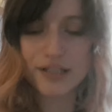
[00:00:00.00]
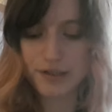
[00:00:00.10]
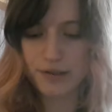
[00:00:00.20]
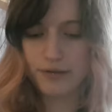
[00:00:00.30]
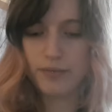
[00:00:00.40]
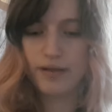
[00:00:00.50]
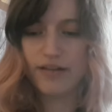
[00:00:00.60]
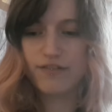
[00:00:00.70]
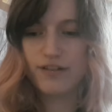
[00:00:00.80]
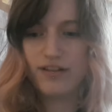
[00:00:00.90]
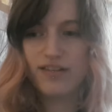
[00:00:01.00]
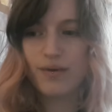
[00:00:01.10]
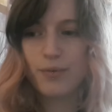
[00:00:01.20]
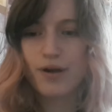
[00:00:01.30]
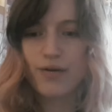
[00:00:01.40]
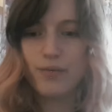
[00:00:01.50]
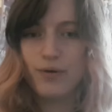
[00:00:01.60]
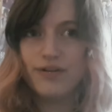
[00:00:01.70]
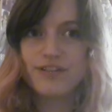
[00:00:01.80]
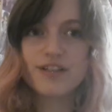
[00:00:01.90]
curled, but I feel like that will kind of
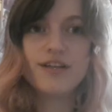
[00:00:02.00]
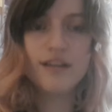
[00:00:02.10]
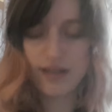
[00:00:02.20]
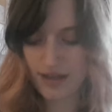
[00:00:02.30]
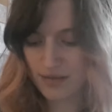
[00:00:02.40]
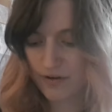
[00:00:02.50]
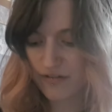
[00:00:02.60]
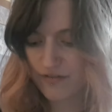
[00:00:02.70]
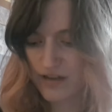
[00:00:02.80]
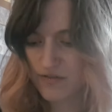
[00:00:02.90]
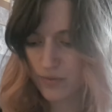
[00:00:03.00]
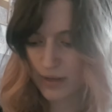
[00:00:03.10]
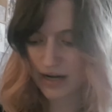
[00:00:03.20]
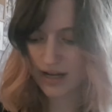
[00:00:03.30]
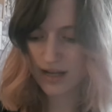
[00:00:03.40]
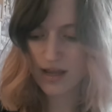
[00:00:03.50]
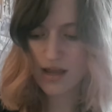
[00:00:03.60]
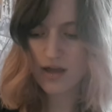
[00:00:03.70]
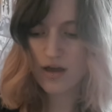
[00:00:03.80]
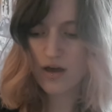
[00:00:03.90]
work in my favor when I
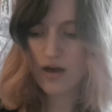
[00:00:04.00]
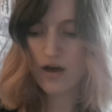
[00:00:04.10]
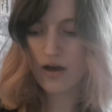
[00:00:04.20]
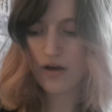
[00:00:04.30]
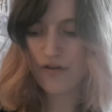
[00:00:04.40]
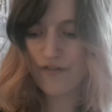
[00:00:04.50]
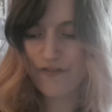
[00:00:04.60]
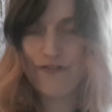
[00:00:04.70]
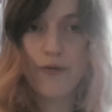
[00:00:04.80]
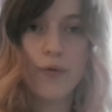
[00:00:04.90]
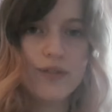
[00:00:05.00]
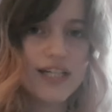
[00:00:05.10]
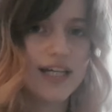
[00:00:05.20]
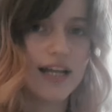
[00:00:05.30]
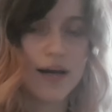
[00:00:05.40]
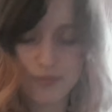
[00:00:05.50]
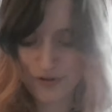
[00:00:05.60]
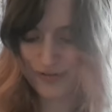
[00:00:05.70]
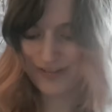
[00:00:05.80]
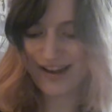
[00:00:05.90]
fold it. I'm
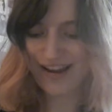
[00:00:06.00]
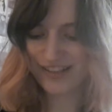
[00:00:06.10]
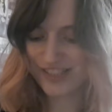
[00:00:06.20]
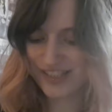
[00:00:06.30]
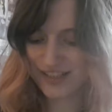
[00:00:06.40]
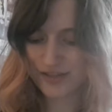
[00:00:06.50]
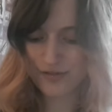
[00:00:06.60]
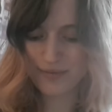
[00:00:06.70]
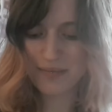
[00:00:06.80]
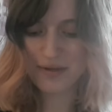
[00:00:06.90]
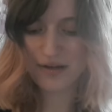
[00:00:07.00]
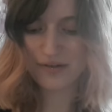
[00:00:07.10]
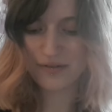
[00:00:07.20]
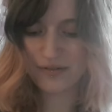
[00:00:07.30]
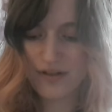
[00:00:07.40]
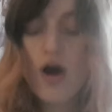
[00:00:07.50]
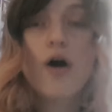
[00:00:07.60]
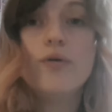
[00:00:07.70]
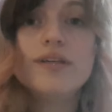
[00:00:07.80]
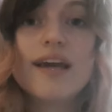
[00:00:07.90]
not actually that sure. Maybe I'll...
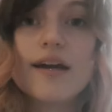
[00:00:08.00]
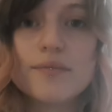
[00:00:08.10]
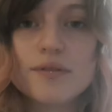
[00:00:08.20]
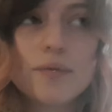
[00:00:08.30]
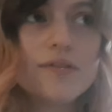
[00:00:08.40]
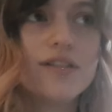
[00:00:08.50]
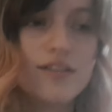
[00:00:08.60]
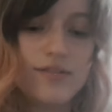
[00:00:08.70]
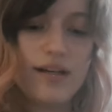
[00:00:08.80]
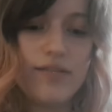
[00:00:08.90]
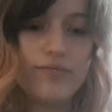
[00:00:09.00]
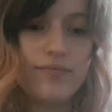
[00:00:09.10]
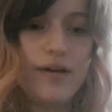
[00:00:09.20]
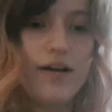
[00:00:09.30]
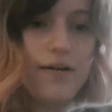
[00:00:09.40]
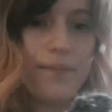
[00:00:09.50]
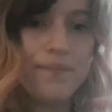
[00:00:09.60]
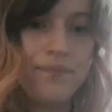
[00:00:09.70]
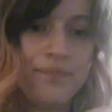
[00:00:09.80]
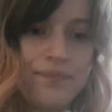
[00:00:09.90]
Oh yeah, I'm supposed to do that
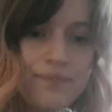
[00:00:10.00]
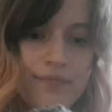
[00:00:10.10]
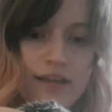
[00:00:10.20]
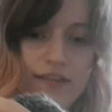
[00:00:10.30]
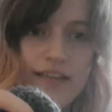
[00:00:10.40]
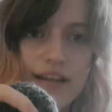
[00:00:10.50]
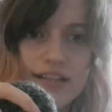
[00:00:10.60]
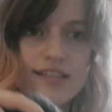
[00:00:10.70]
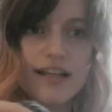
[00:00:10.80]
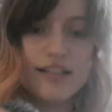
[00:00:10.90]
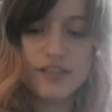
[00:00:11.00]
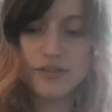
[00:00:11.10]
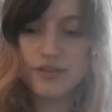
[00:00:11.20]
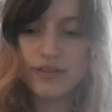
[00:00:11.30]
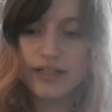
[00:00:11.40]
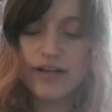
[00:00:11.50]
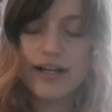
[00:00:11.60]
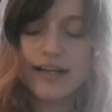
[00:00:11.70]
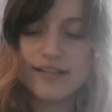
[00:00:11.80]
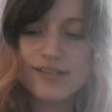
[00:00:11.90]
thing that I said I'd do, don't I?
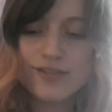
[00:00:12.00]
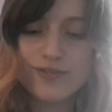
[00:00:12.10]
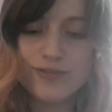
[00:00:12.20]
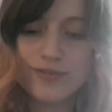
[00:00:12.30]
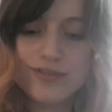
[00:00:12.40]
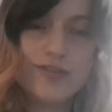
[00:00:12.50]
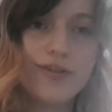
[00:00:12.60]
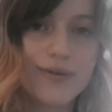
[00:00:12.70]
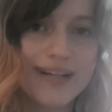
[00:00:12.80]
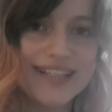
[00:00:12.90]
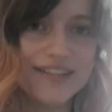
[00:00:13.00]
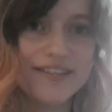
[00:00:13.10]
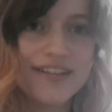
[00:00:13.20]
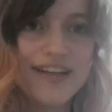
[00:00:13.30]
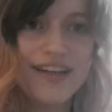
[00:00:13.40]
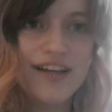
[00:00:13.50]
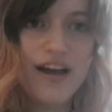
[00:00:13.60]
Okay, so not quite done.